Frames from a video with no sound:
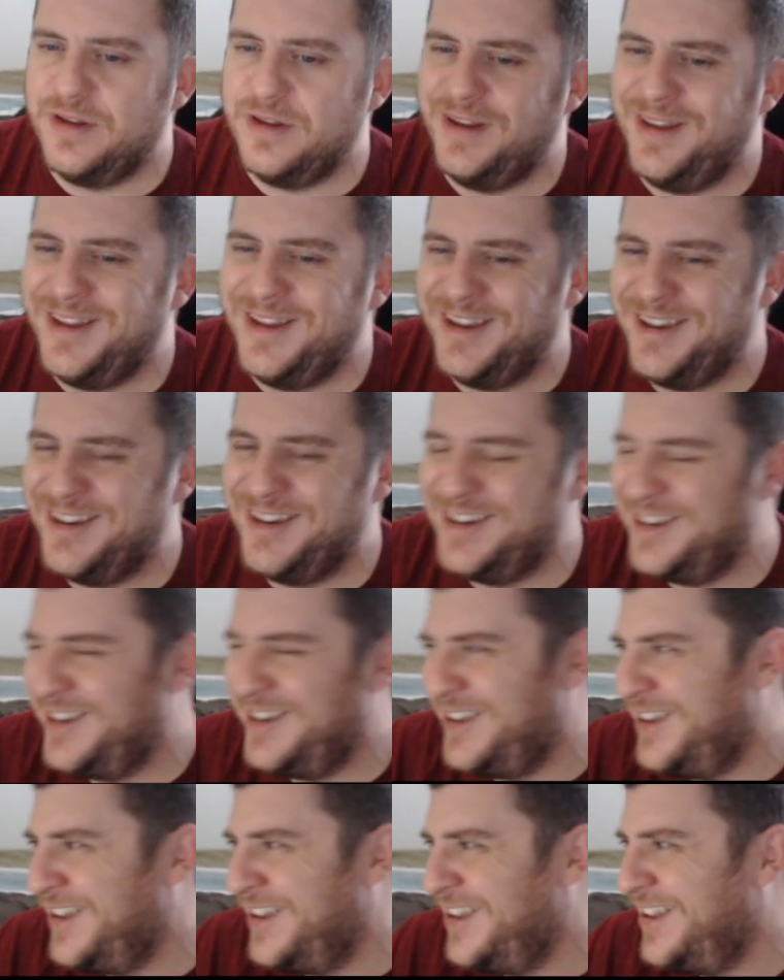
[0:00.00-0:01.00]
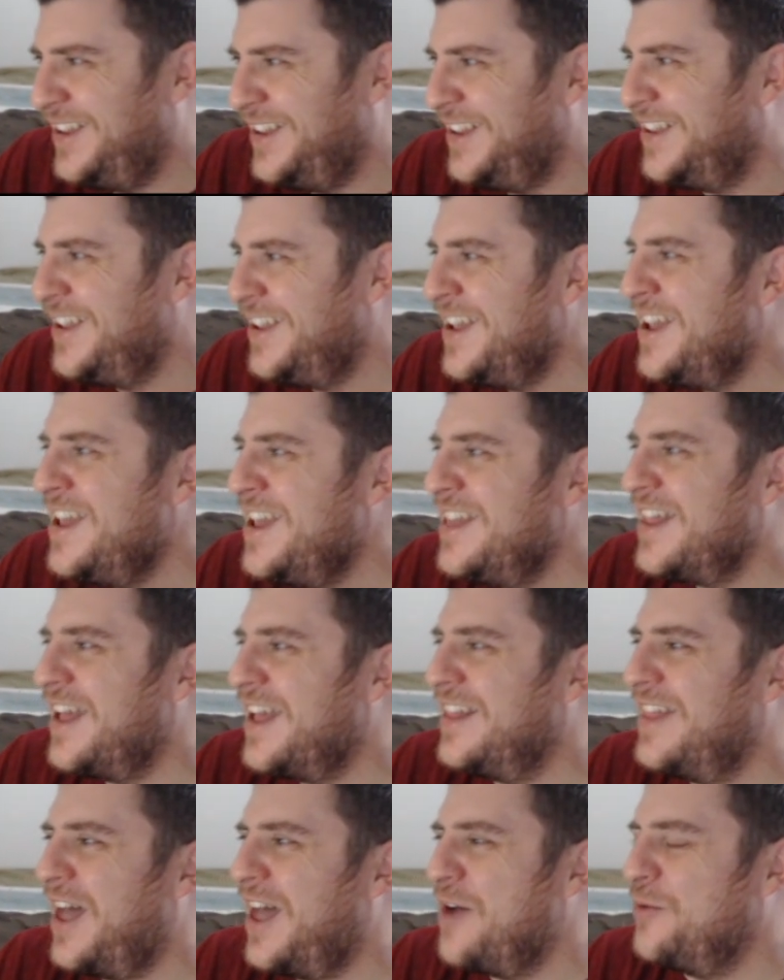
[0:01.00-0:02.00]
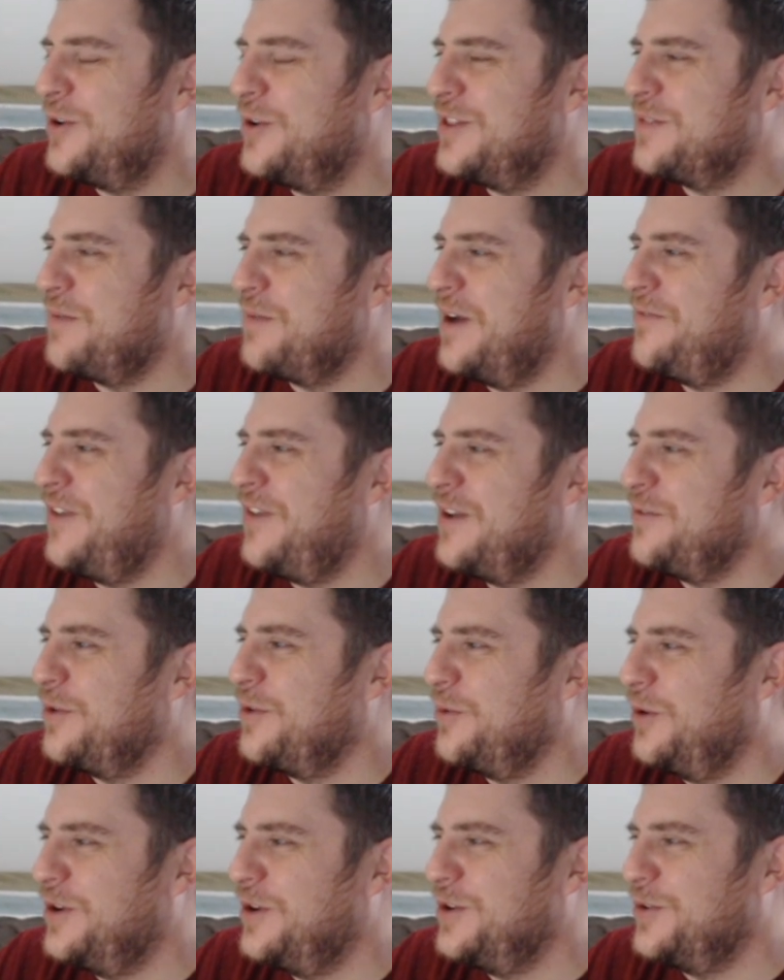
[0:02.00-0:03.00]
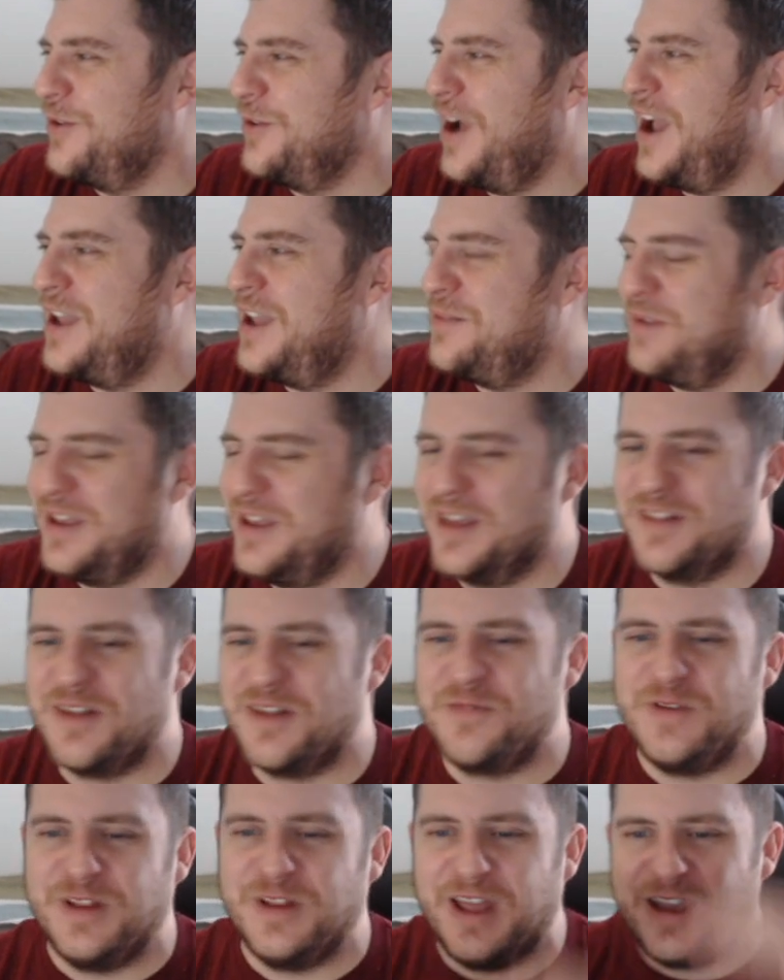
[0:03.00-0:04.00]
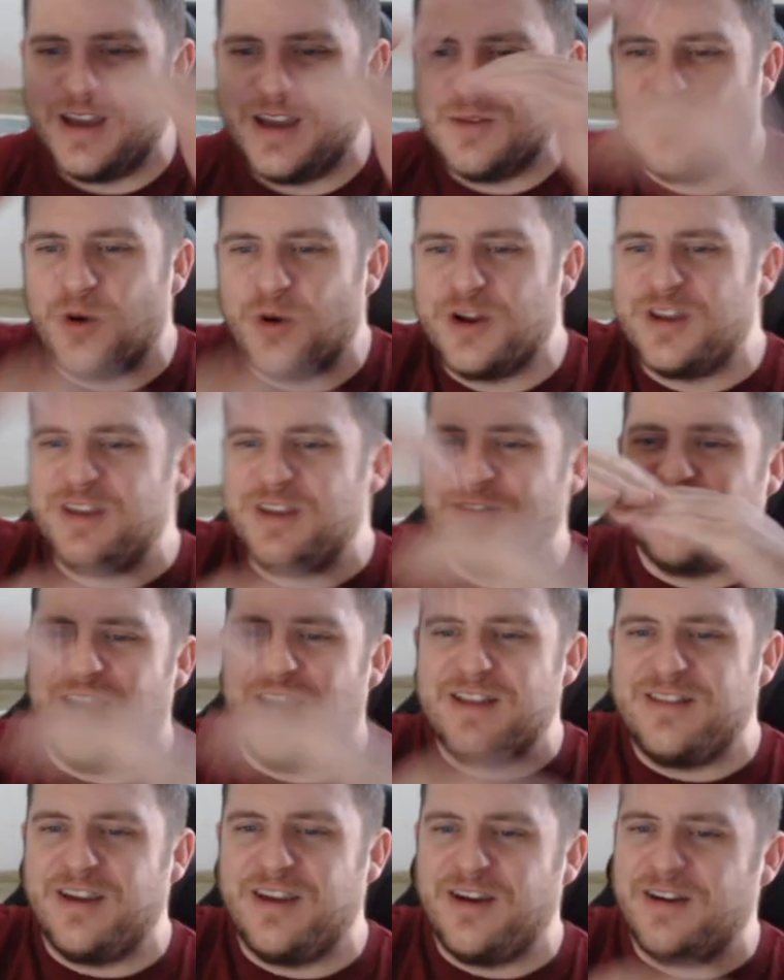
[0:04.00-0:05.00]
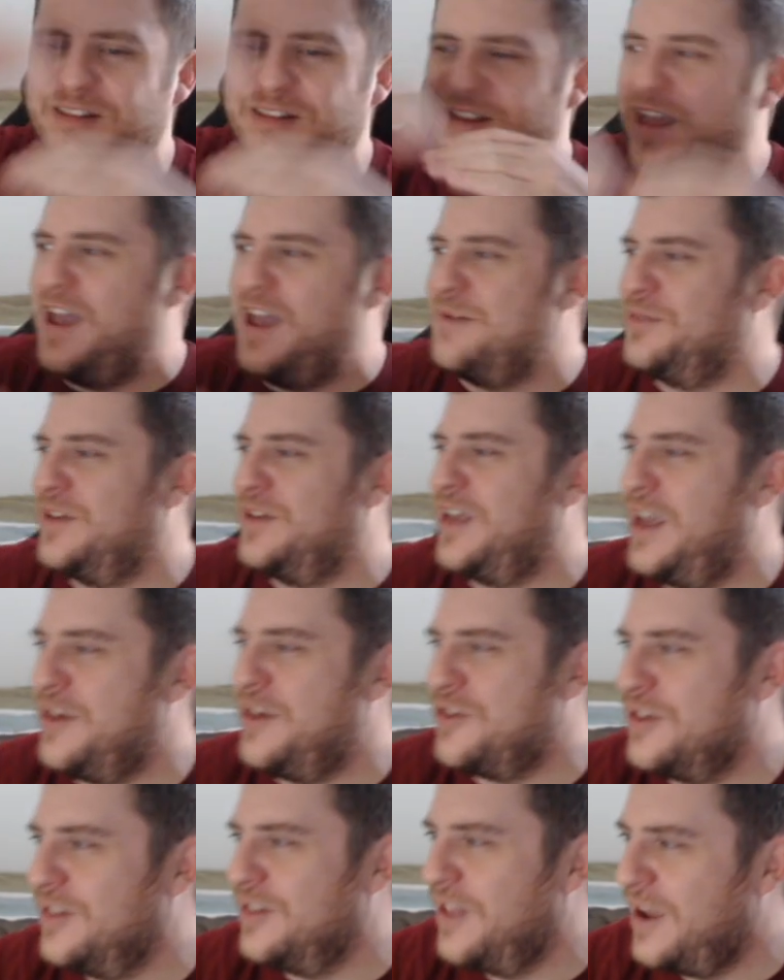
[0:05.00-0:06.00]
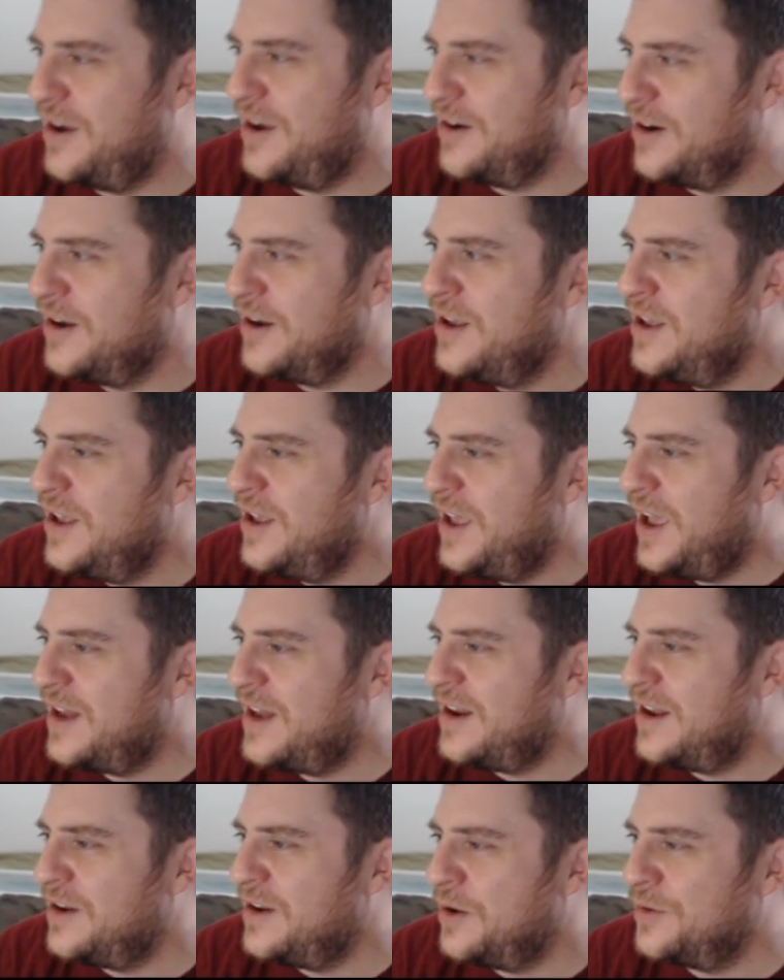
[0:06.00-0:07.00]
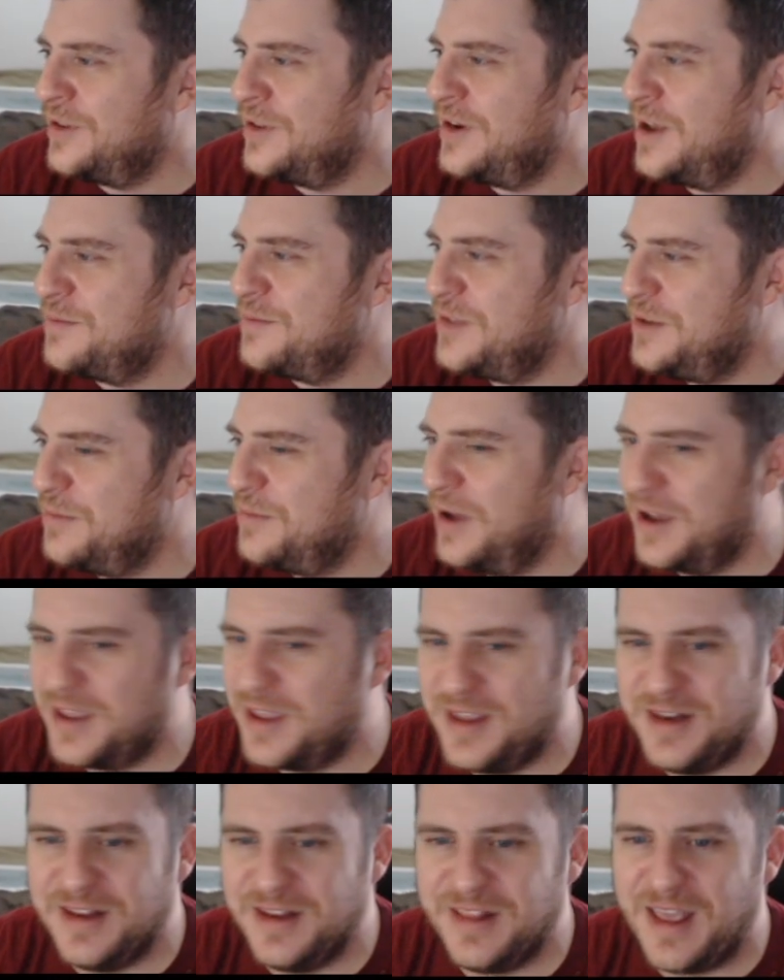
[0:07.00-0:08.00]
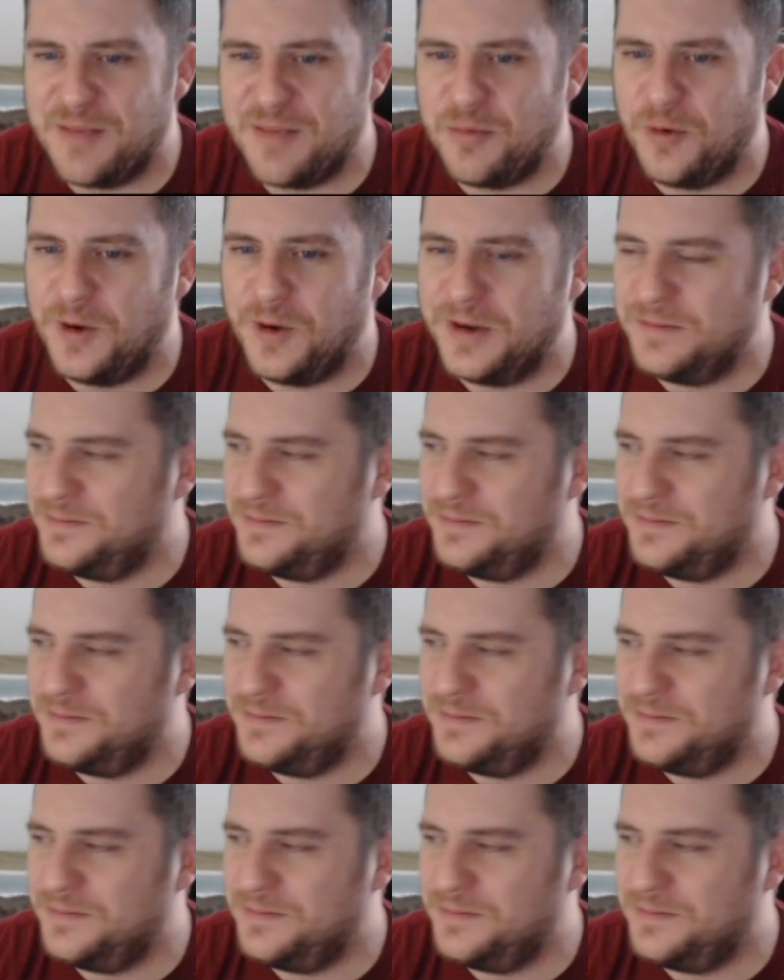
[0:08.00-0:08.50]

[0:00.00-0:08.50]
That one's my favorite one to write because I feel like I'm working right there in the application layer and I know that I'm debugging at that point.